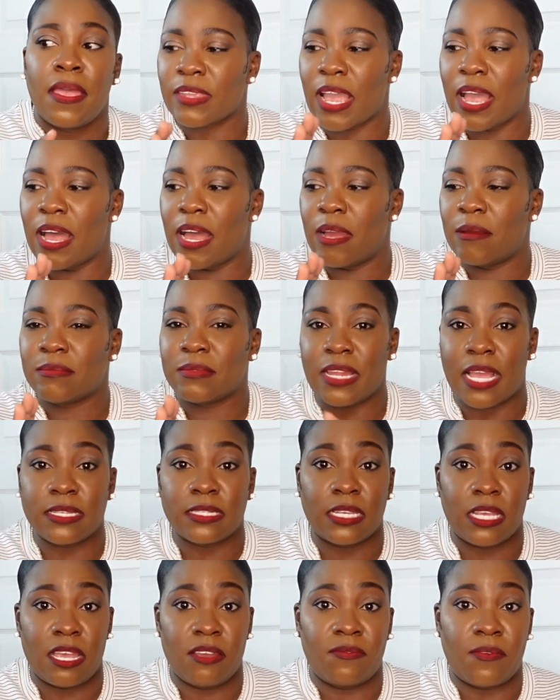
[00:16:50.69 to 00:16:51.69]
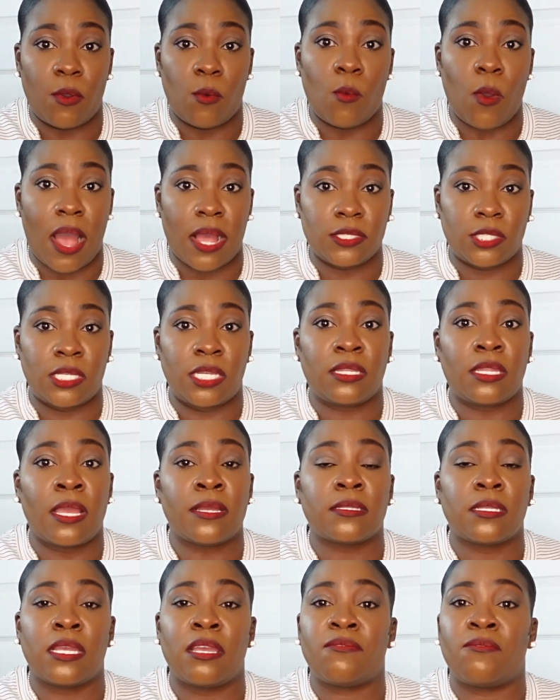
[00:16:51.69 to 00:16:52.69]
Thanks again for watching.
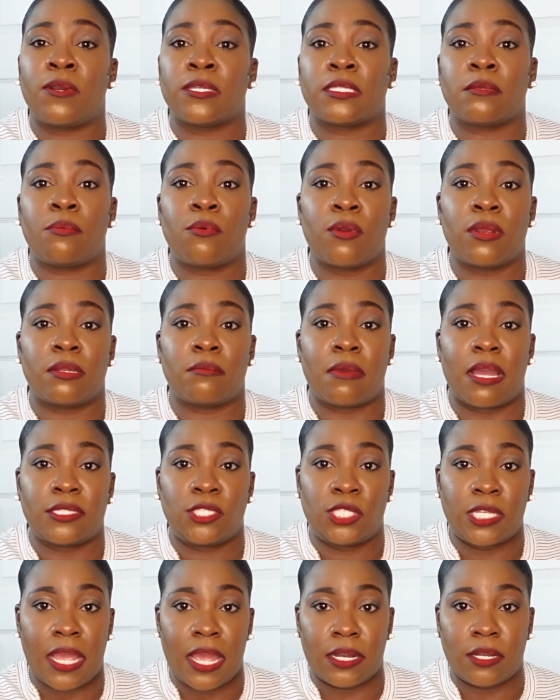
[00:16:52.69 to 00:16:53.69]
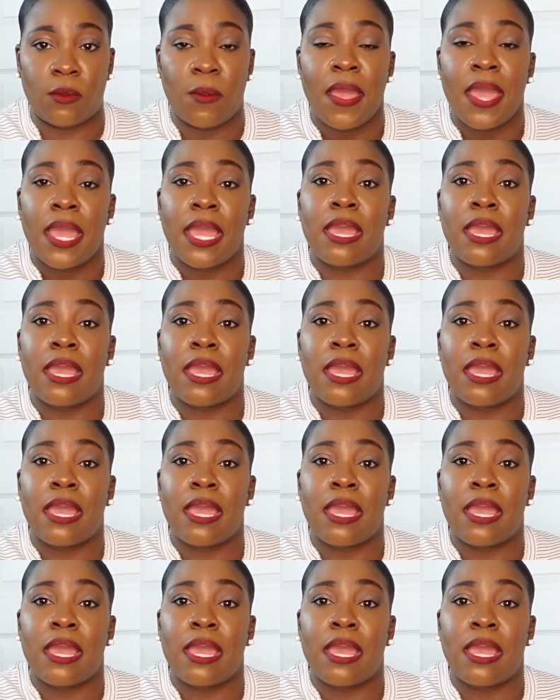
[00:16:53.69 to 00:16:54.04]
Thanks again for supporting my channel,